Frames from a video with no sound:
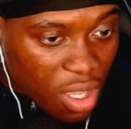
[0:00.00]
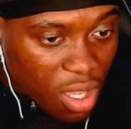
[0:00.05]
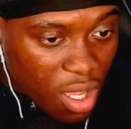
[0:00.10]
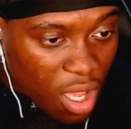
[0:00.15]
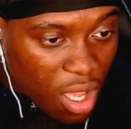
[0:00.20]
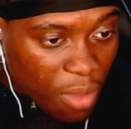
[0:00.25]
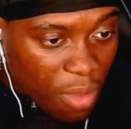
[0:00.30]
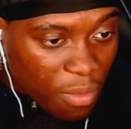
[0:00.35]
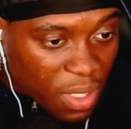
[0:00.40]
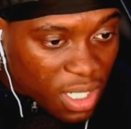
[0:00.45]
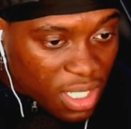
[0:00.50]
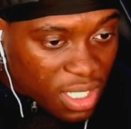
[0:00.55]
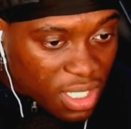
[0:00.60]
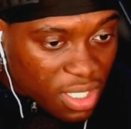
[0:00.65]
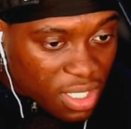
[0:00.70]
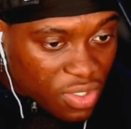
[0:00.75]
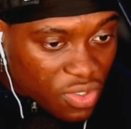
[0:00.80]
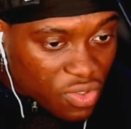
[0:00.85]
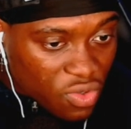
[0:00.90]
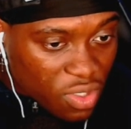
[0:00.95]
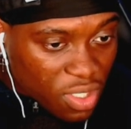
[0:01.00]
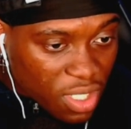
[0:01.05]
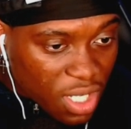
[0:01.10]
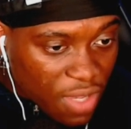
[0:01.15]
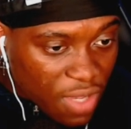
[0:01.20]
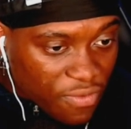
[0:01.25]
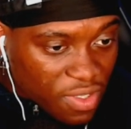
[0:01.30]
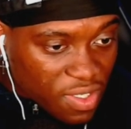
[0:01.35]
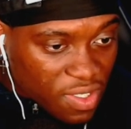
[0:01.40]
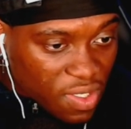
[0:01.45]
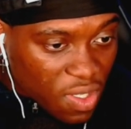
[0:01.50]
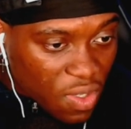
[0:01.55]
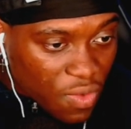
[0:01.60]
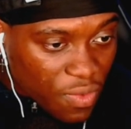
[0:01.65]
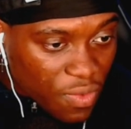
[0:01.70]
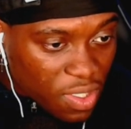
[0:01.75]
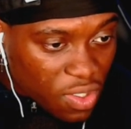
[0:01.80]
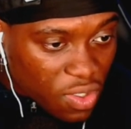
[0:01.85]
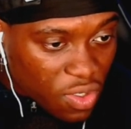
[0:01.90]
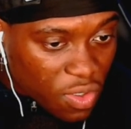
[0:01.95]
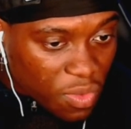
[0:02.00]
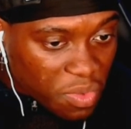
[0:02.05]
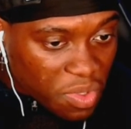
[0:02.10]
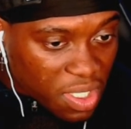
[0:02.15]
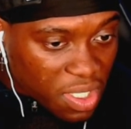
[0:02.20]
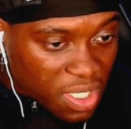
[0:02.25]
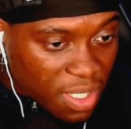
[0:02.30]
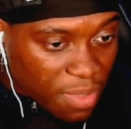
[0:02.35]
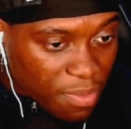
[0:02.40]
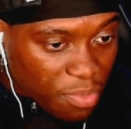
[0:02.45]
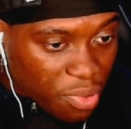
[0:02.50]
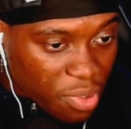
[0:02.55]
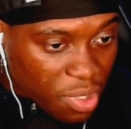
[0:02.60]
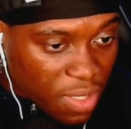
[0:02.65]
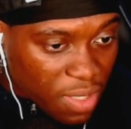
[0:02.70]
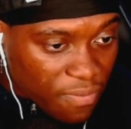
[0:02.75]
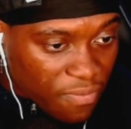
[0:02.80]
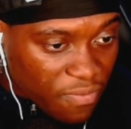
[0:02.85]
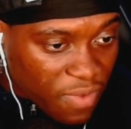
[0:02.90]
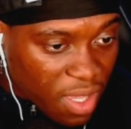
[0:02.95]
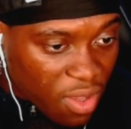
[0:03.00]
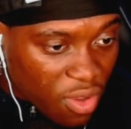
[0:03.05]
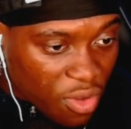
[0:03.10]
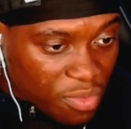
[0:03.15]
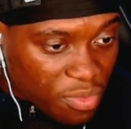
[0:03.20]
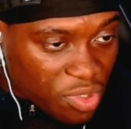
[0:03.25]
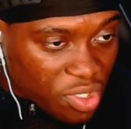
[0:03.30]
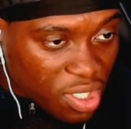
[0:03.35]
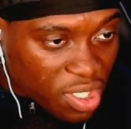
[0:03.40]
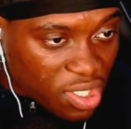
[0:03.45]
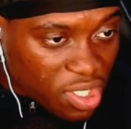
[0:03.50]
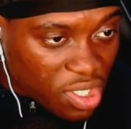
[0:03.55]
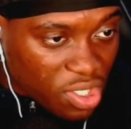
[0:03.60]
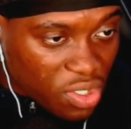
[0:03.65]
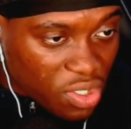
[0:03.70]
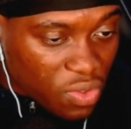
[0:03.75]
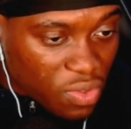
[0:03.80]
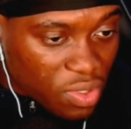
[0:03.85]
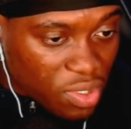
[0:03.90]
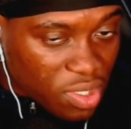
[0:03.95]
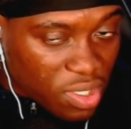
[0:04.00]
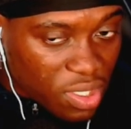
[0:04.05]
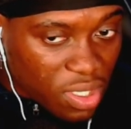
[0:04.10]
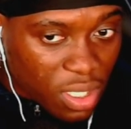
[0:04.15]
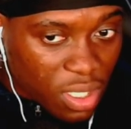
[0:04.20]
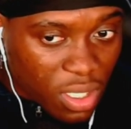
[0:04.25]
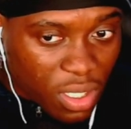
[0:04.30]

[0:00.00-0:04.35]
Our ability is drawing out the soul in an object and putting that object to use.